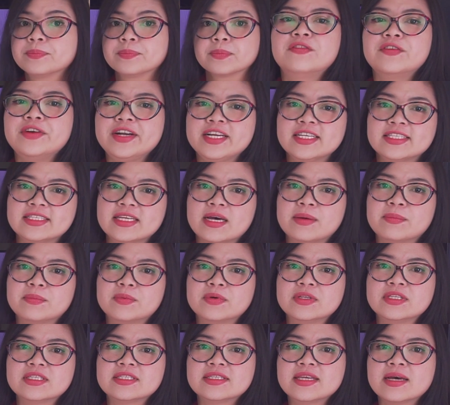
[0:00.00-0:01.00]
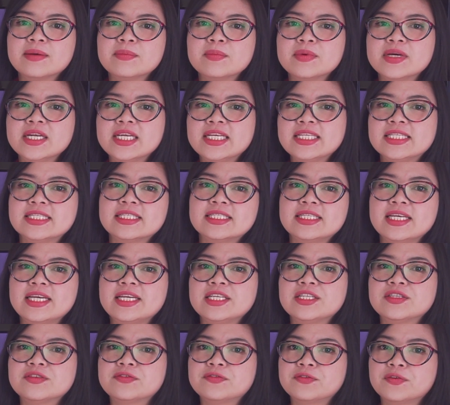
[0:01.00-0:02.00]
For example, someone in
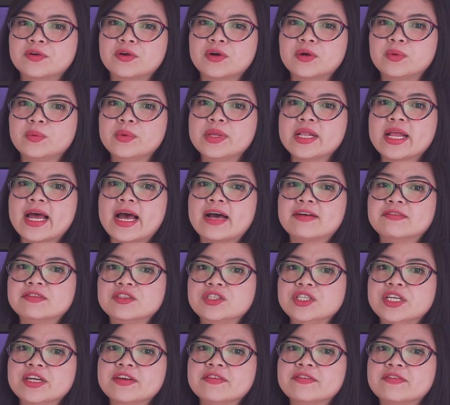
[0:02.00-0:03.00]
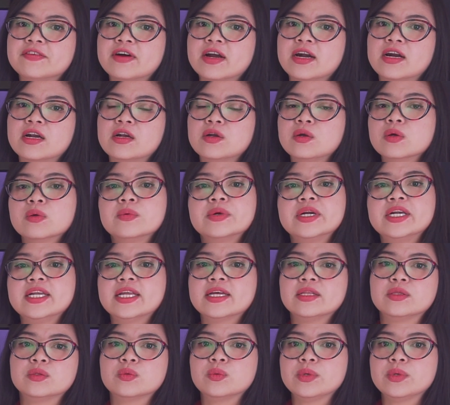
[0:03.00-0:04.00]
stage 4 will have GFR lower than